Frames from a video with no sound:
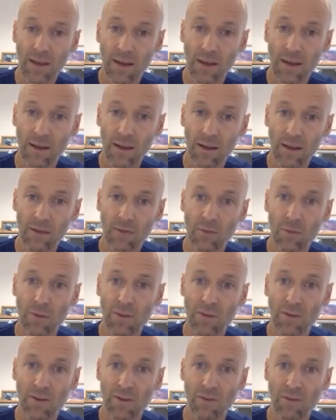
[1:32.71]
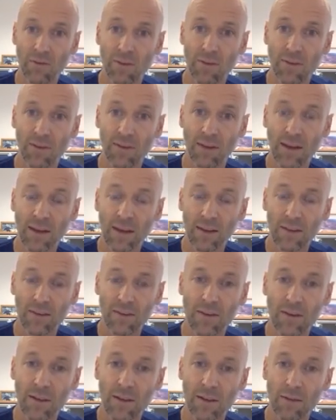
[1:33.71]
intubation and
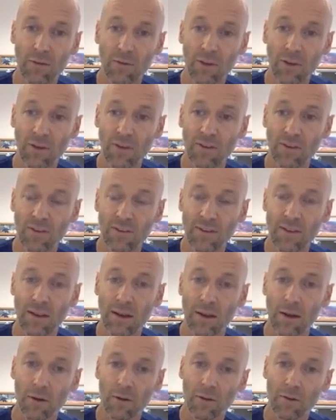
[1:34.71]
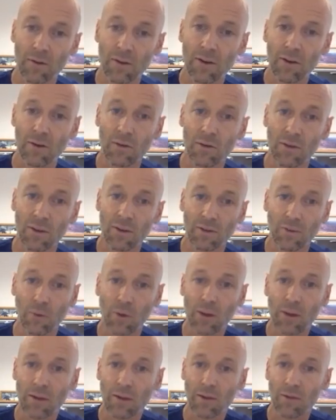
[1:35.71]
ventilation, interventions that are considered as
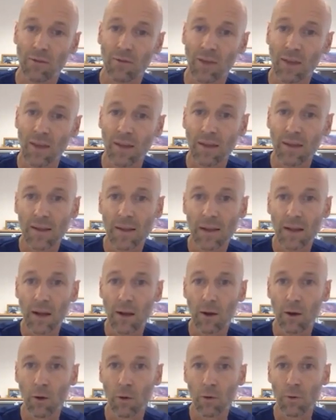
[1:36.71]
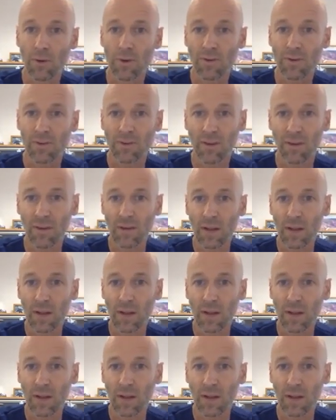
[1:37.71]
relatively low risk,